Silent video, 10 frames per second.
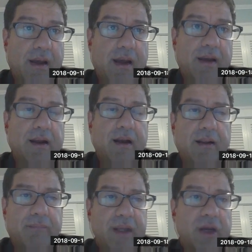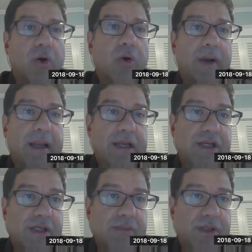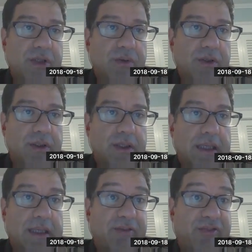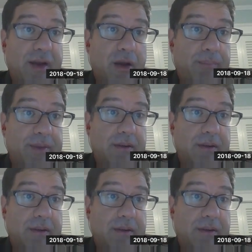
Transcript: and there are a big correlation between development,